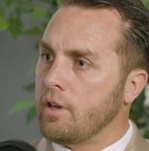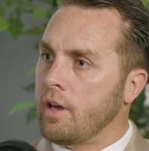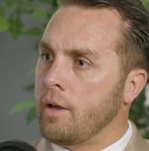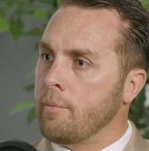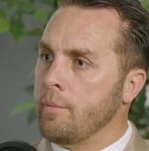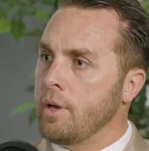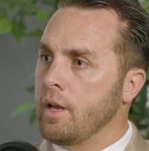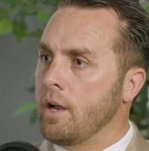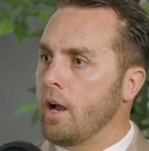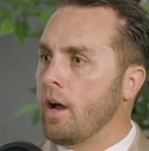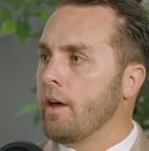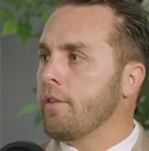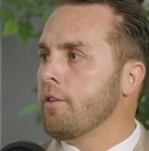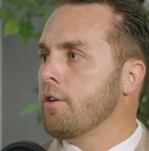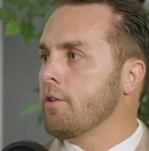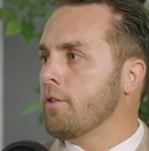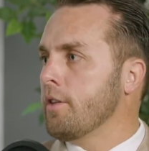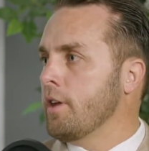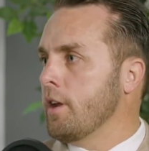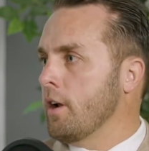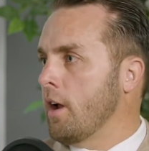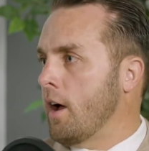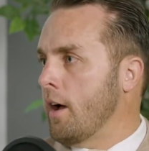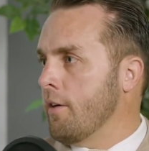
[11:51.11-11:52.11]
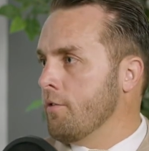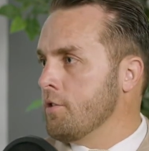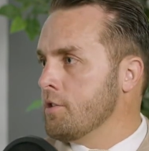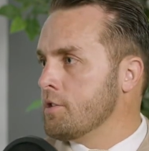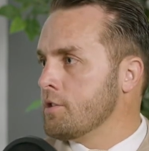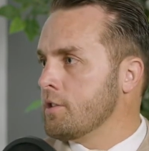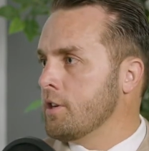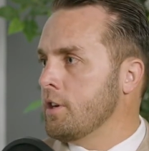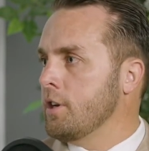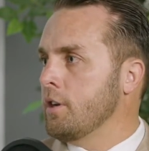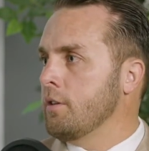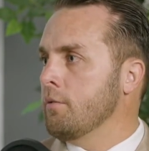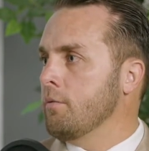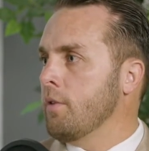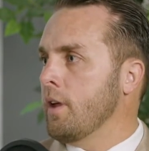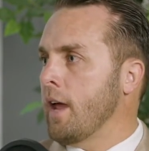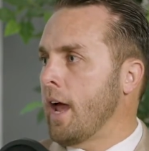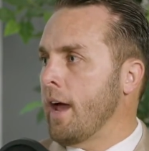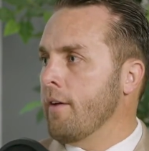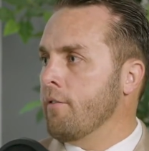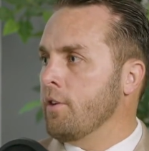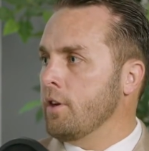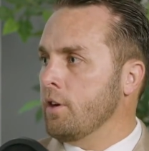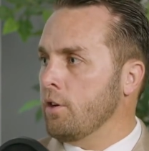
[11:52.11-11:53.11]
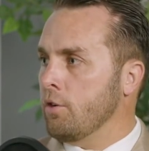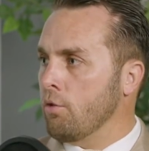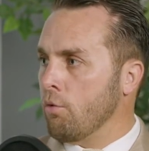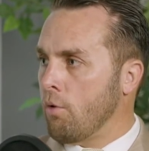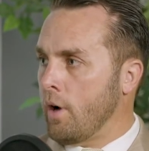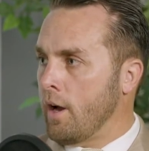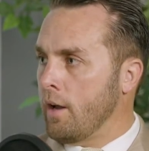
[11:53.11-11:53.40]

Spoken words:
other than obviously having